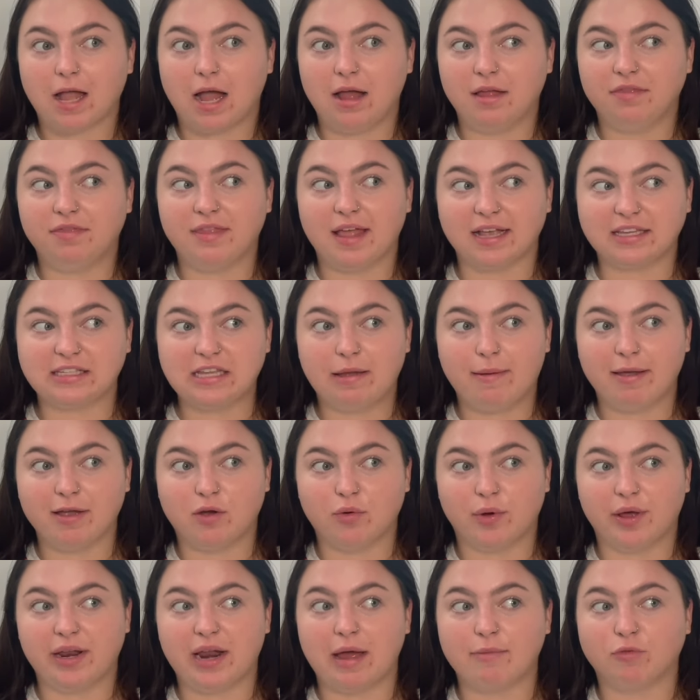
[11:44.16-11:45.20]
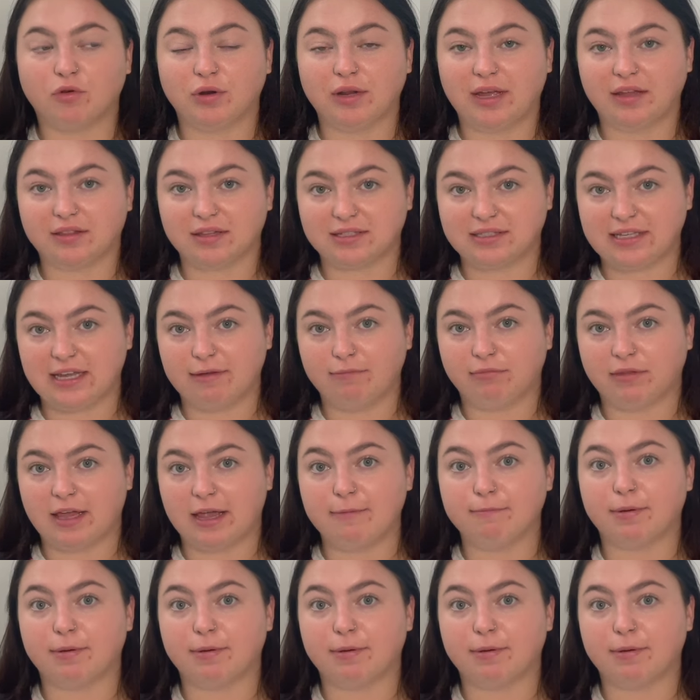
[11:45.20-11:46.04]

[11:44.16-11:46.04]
Next time I go in, I'm going to get the same thing,